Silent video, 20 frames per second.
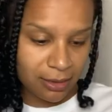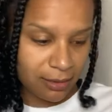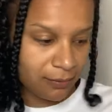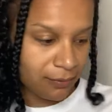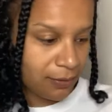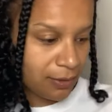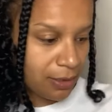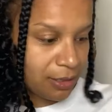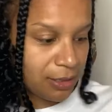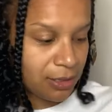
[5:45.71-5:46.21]

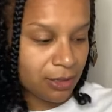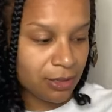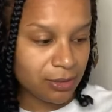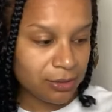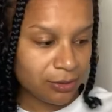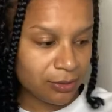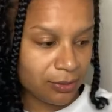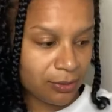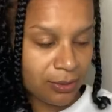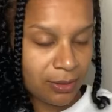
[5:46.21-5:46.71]

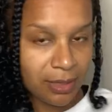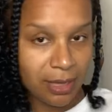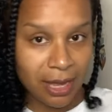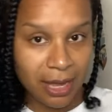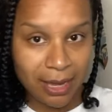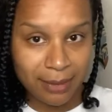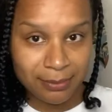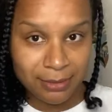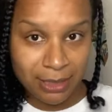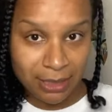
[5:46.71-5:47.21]
video,
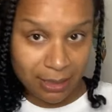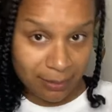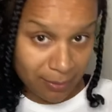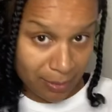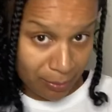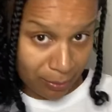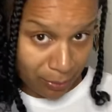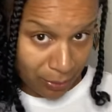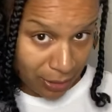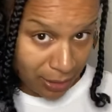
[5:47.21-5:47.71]
I'm taking my
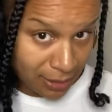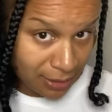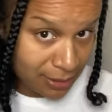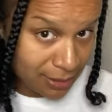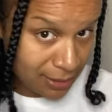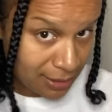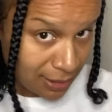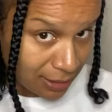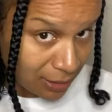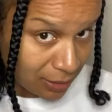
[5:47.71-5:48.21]
braids
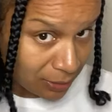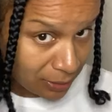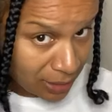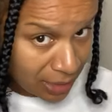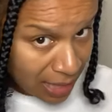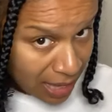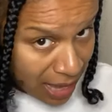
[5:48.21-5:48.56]
down.